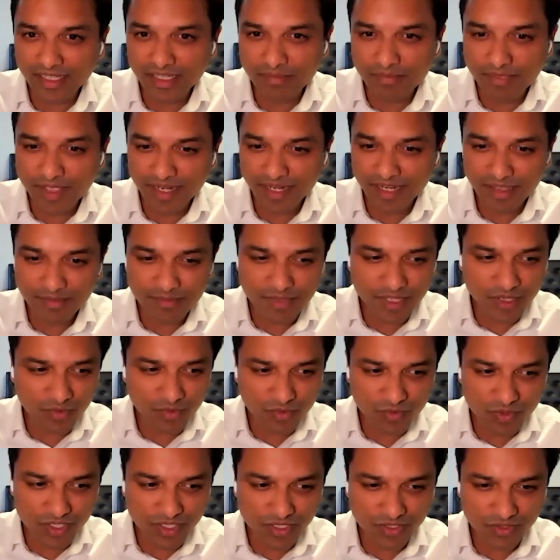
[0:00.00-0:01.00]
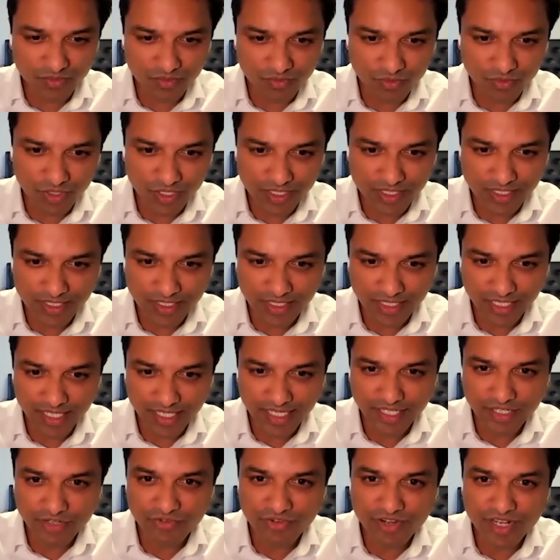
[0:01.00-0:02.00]
pandemic was
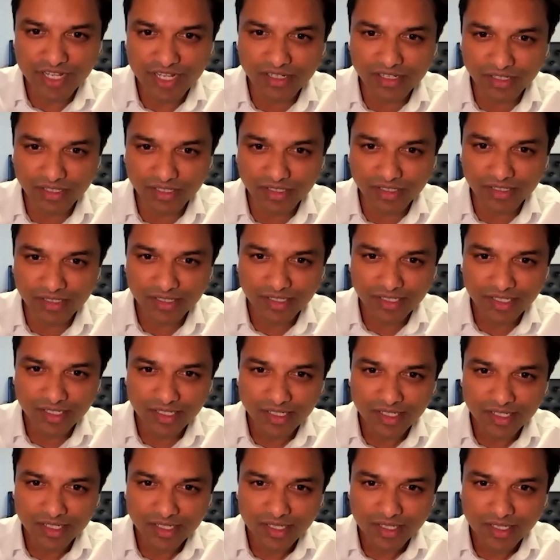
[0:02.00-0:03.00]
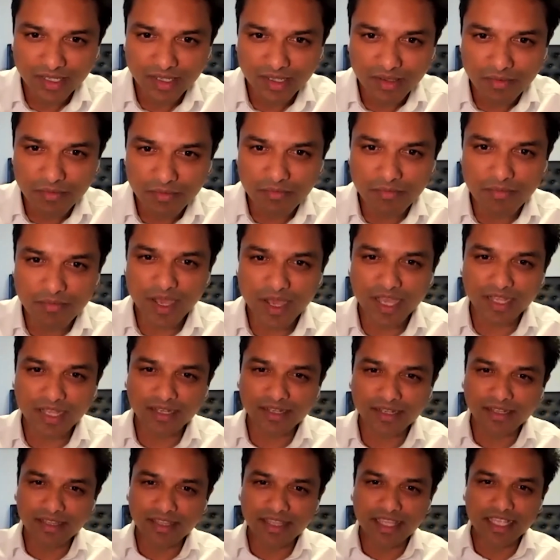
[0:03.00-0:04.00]
a trigger,
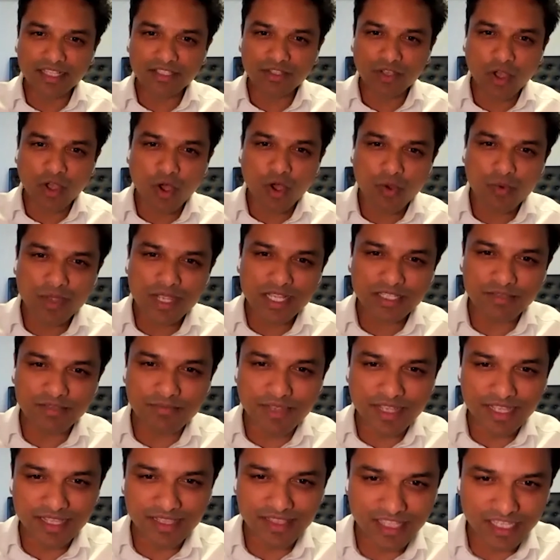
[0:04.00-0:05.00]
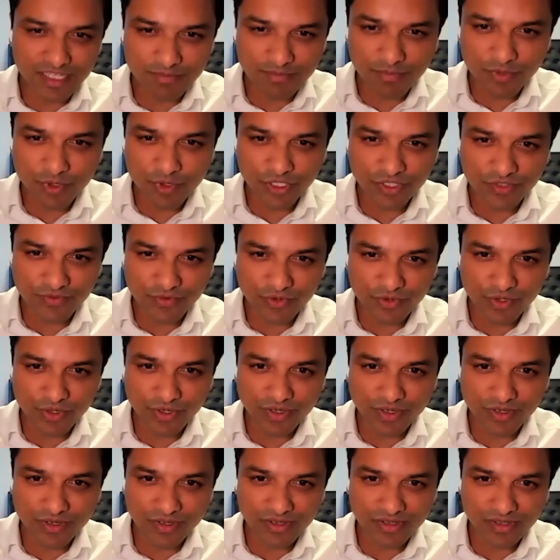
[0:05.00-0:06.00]
but there's always been this push
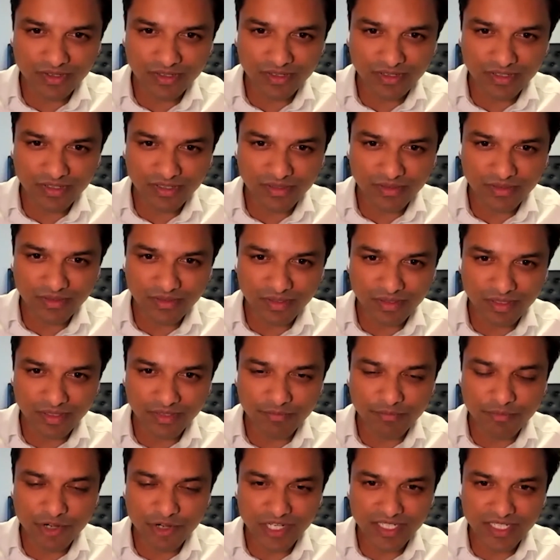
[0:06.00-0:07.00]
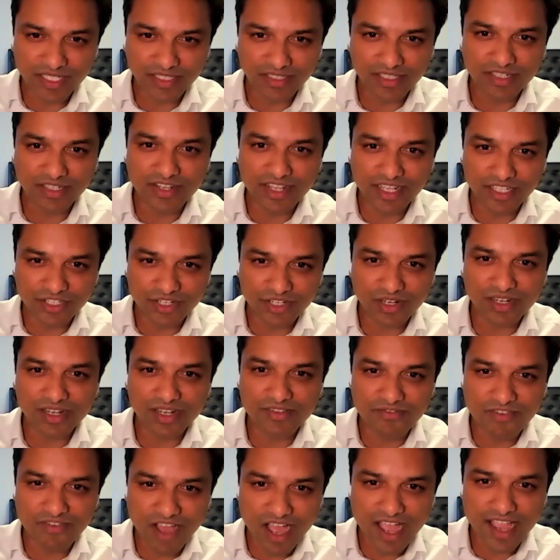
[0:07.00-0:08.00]
for bridging the digital
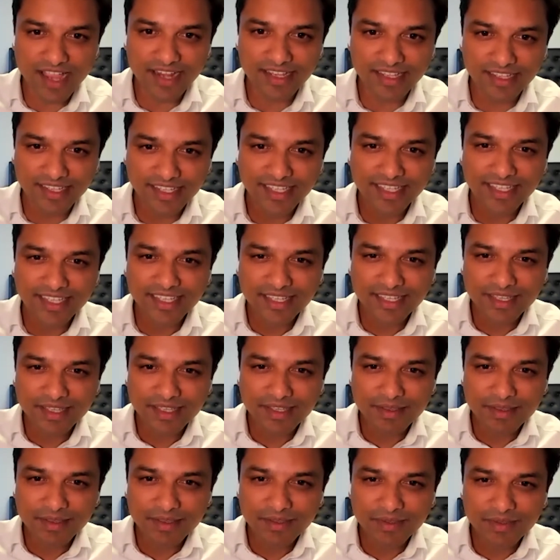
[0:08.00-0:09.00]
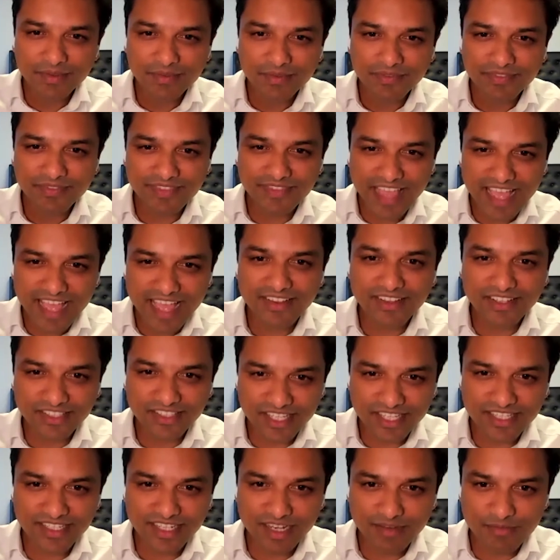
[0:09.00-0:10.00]
divide. That
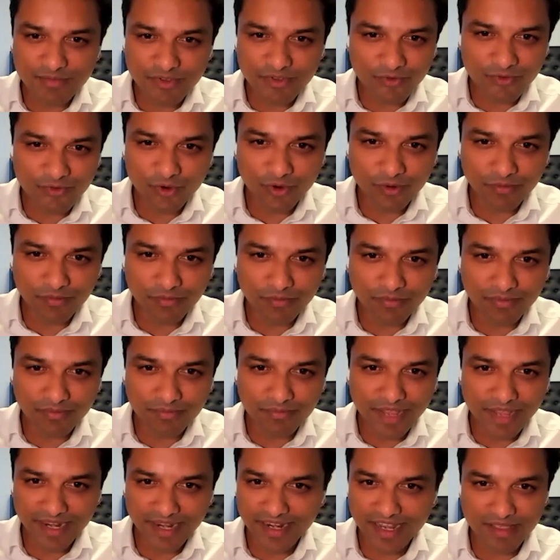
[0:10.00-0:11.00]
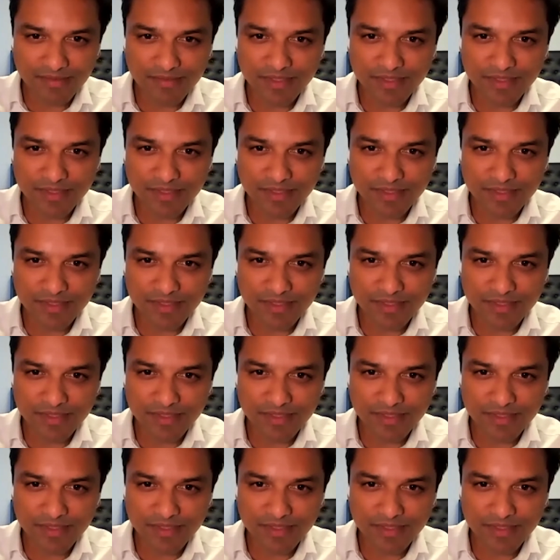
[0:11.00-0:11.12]
existed before pandemic,